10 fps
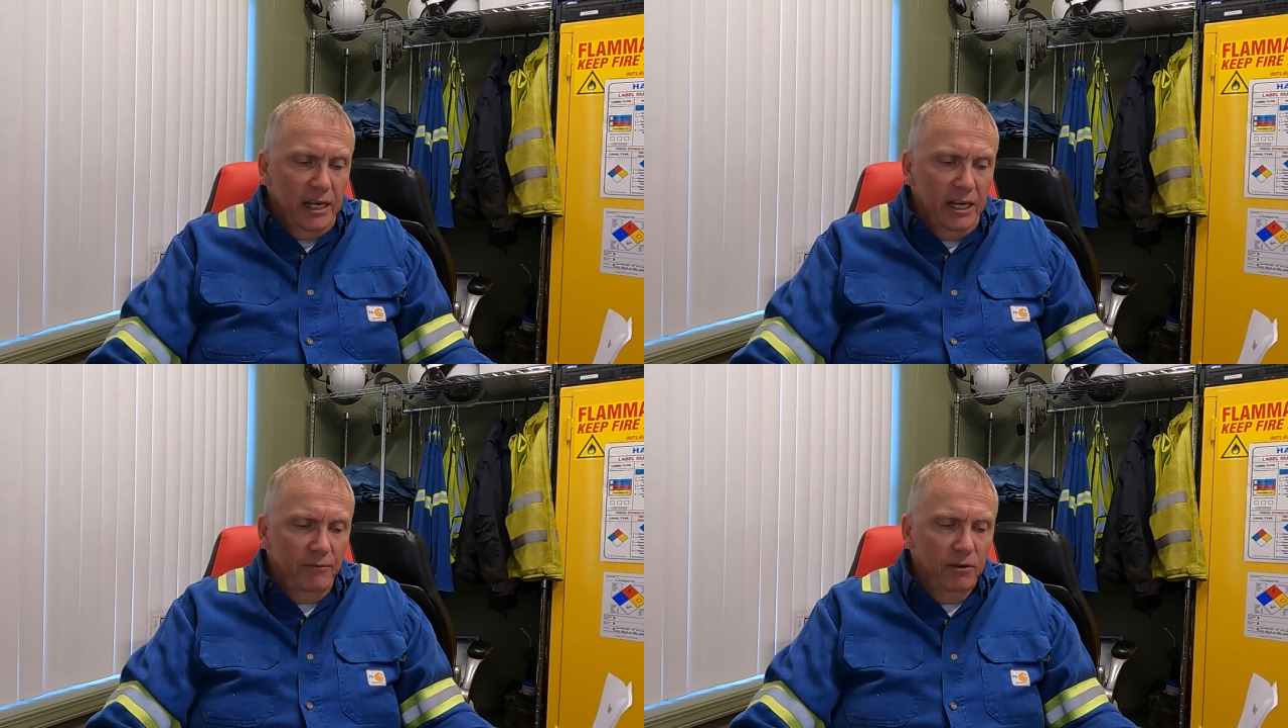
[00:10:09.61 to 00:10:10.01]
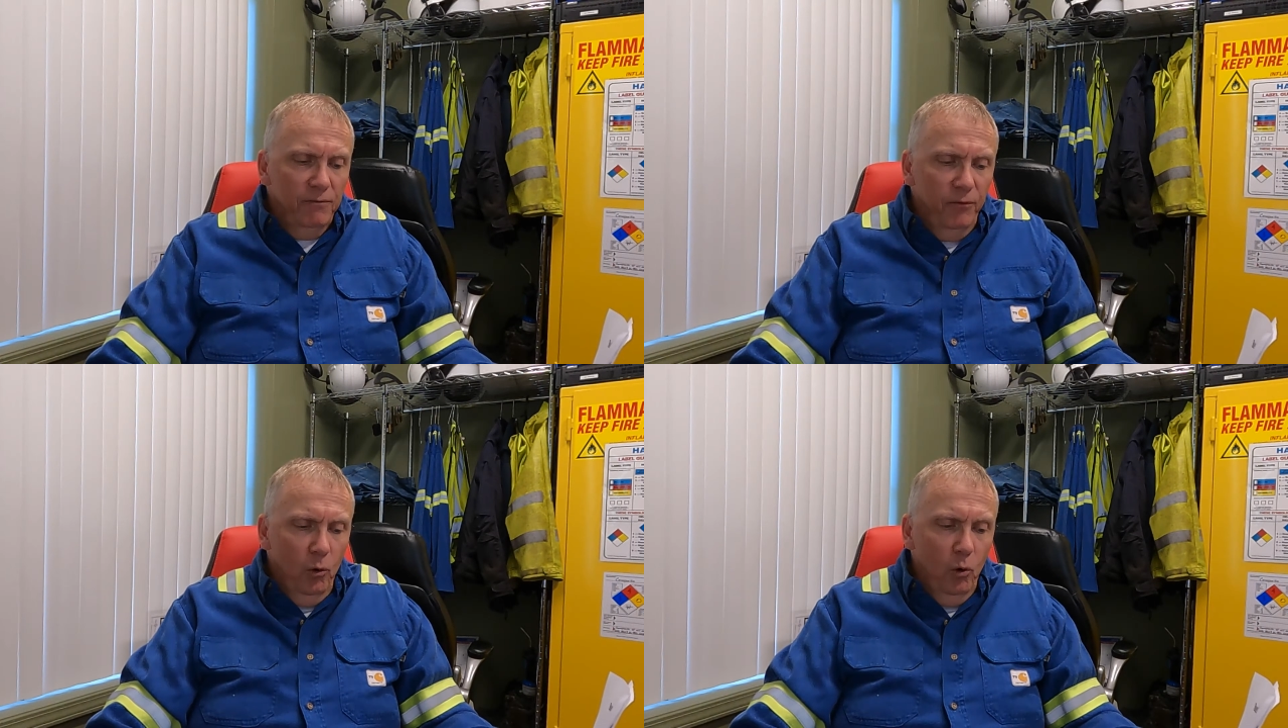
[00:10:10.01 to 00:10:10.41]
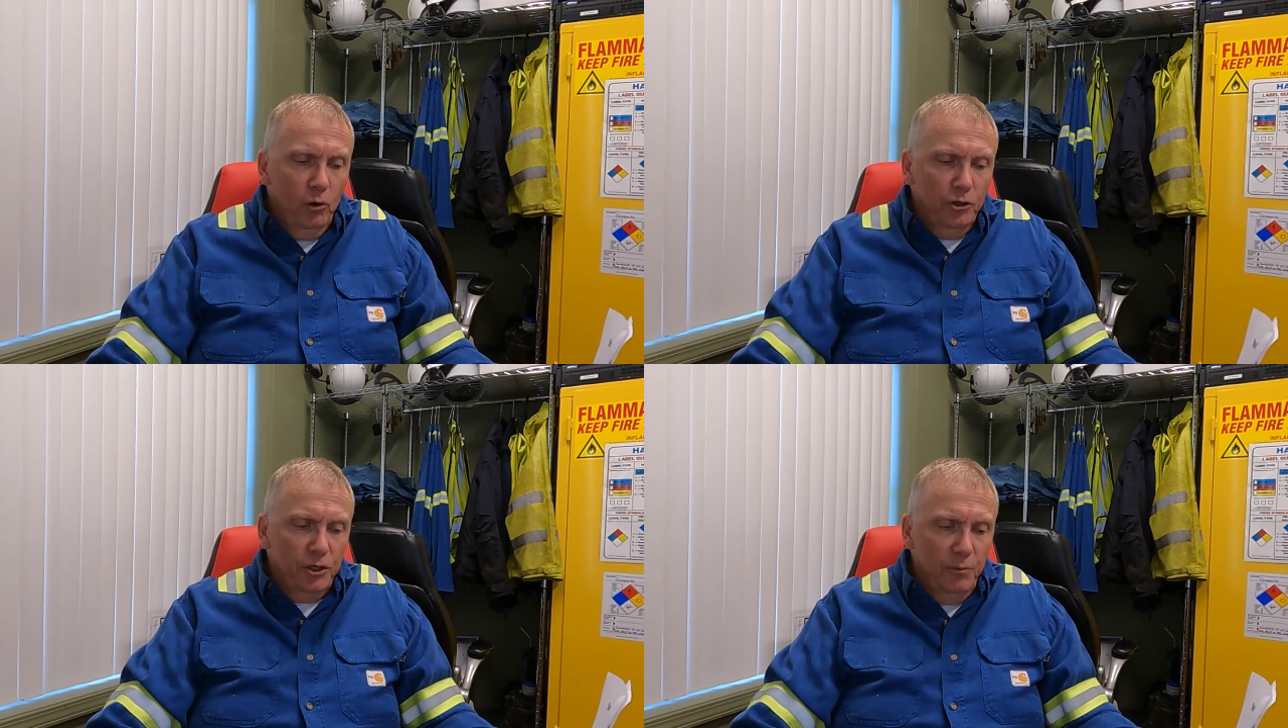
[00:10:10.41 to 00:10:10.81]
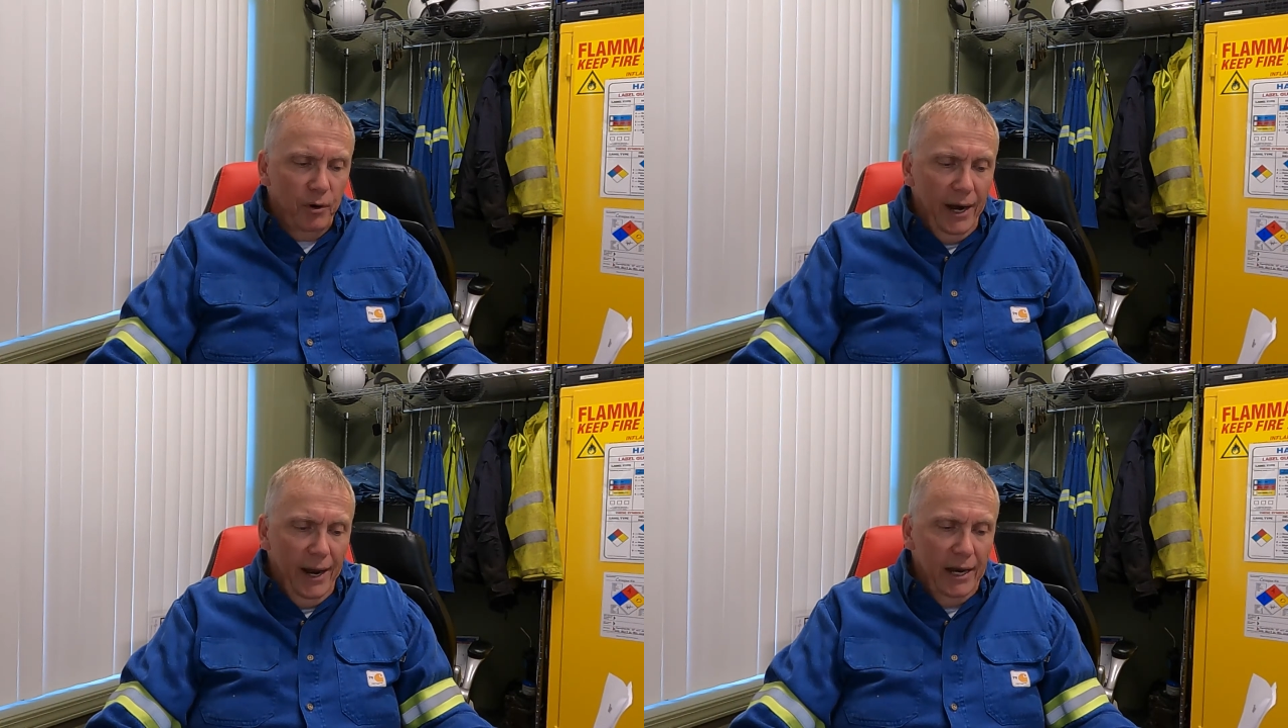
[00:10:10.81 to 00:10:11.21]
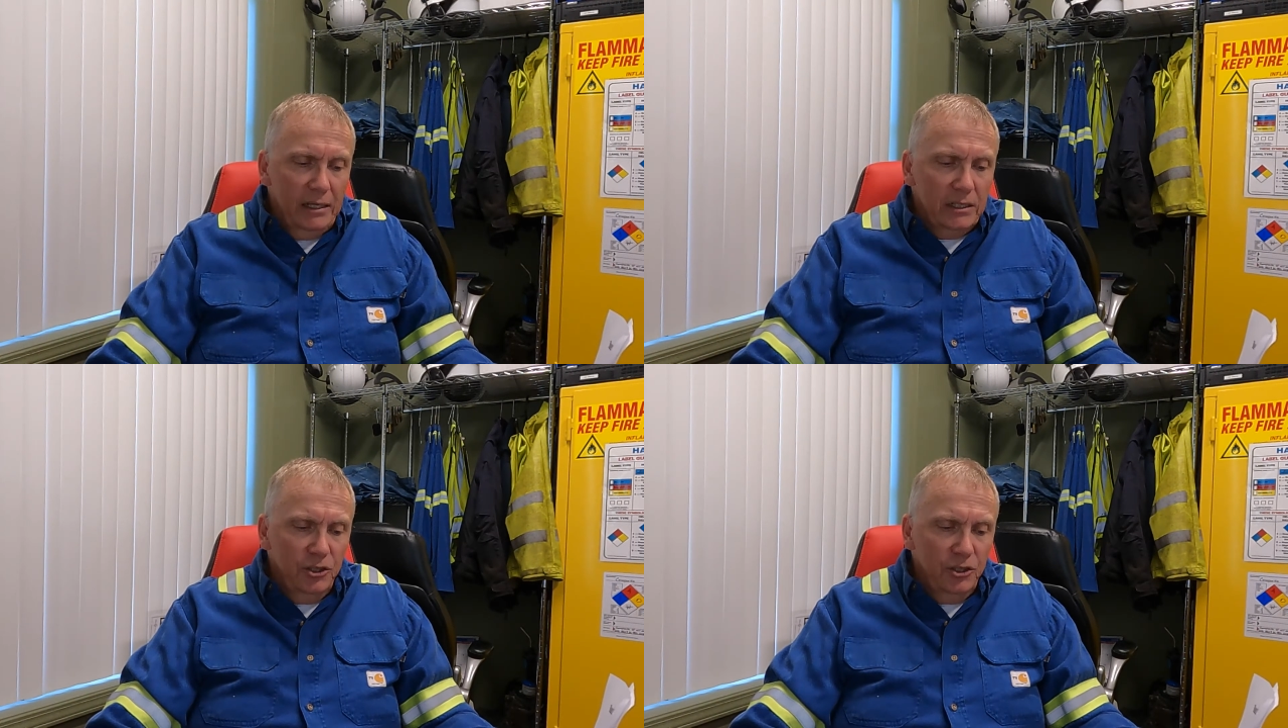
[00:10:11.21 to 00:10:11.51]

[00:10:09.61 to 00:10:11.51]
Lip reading: even forged brass,